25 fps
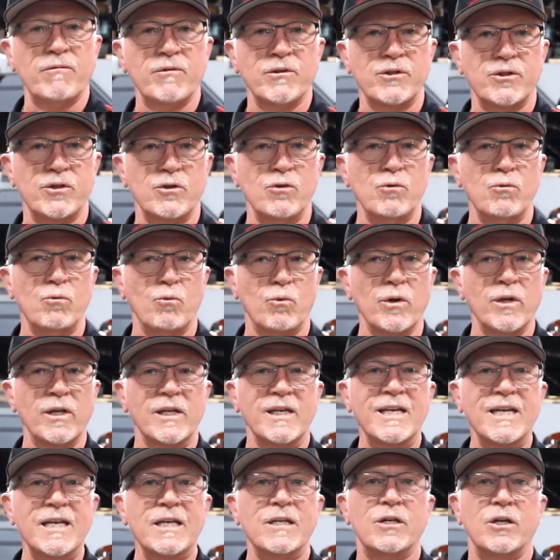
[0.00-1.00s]
that you
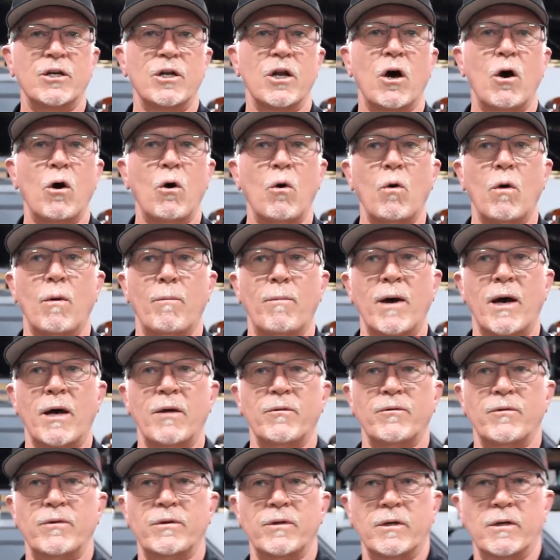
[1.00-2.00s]
really need to know
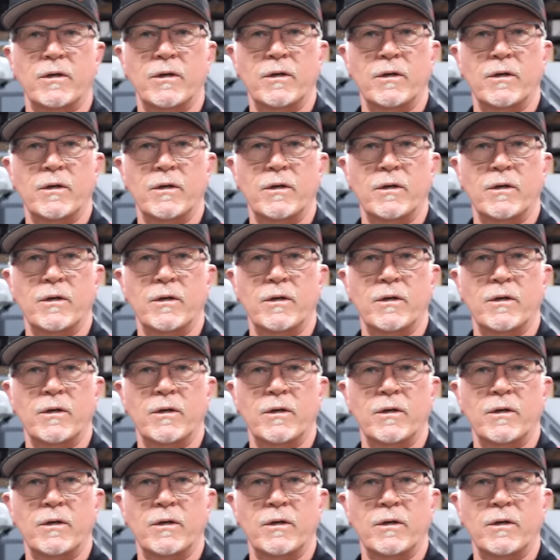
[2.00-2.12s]
about